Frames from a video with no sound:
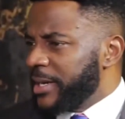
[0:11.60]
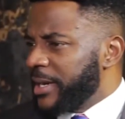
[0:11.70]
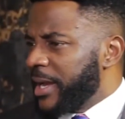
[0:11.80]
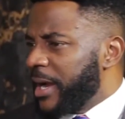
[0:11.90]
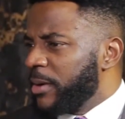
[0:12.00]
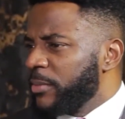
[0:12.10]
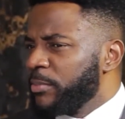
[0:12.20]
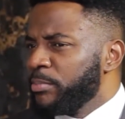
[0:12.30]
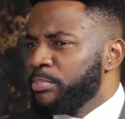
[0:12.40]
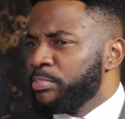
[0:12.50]

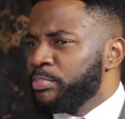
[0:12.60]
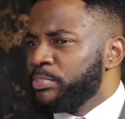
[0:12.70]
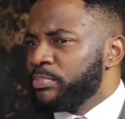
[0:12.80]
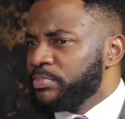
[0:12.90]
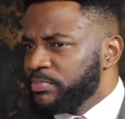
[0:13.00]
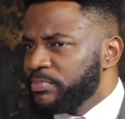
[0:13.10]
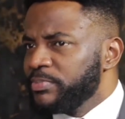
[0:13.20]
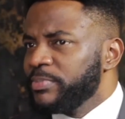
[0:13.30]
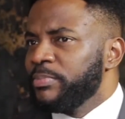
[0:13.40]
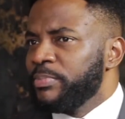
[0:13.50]
Obi-Uchendu next
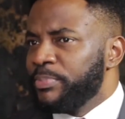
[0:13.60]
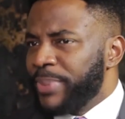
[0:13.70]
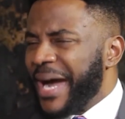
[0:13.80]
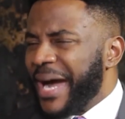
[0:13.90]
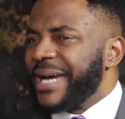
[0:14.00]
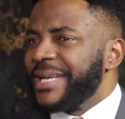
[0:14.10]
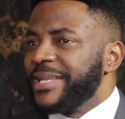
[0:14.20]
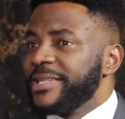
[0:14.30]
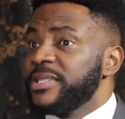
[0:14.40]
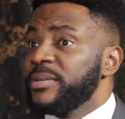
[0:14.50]
on
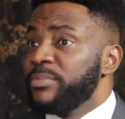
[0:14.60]
Rubbin'Minds.